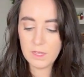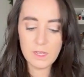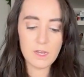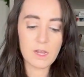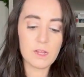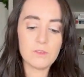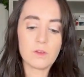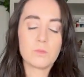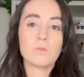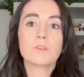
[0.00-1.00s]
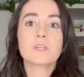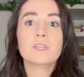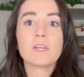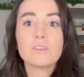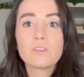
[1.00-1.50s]
It has a really
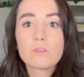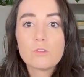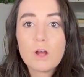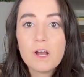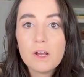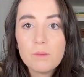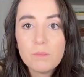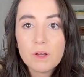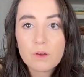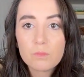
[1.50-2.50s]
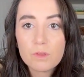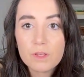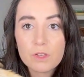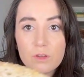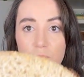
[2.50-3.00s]
nice crumb, a really
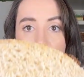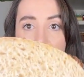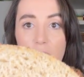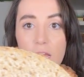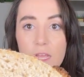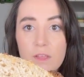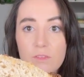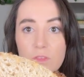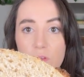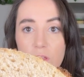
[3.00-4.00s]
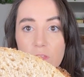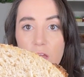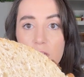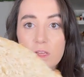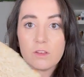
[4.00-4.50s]
good rise. Look at
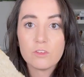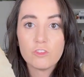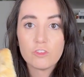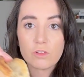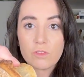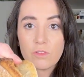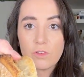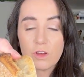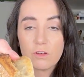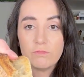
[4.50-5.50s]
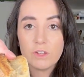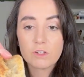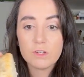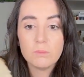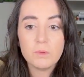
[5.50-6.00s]
that. It is just a
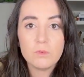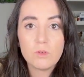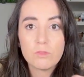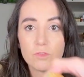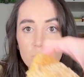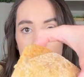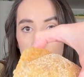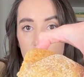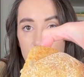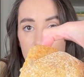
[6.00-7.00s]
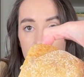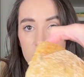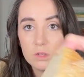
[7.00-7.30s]
very beautiful,